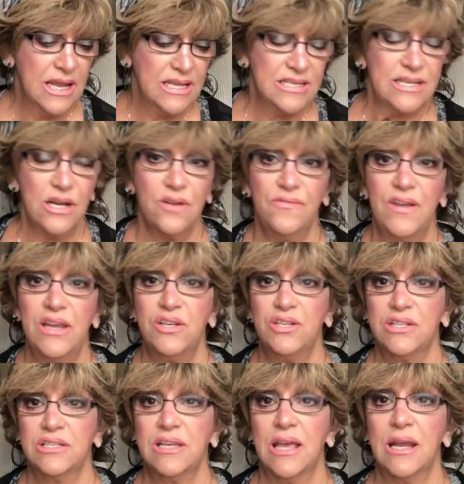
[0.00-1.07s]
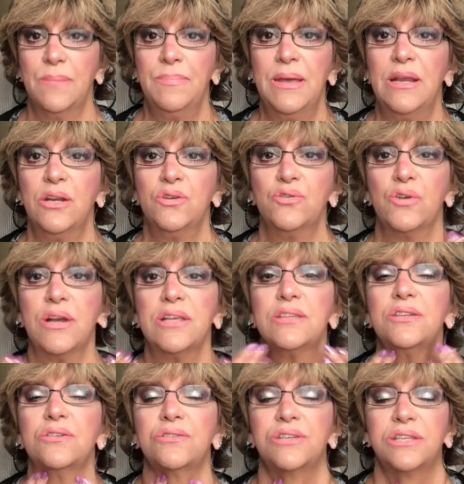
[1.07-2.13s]
CeraVe just kind of
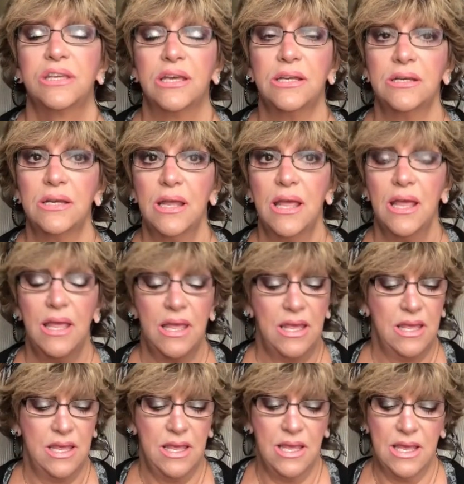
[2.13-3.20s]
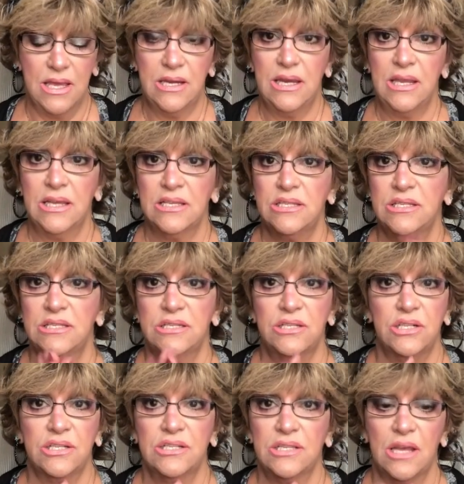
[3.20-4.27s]
penetrates your skin, and it's
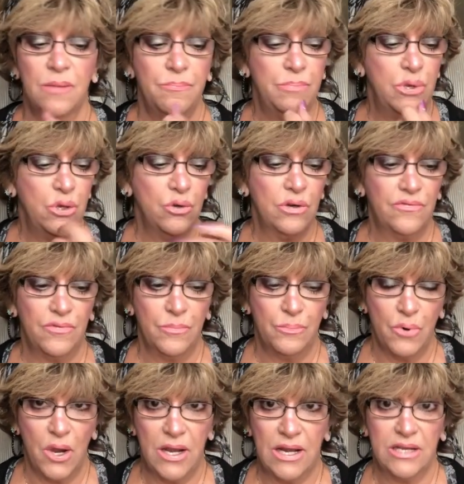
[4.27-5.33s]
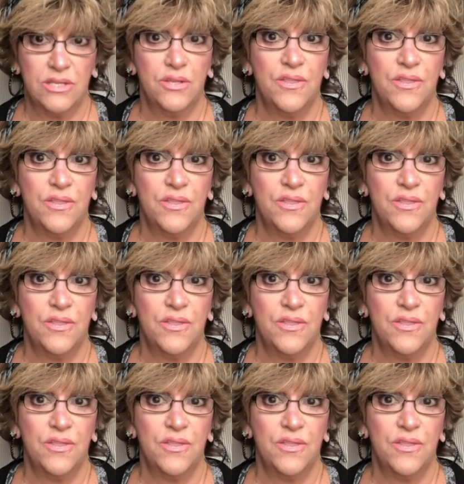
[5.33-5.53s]
just a beautiful product.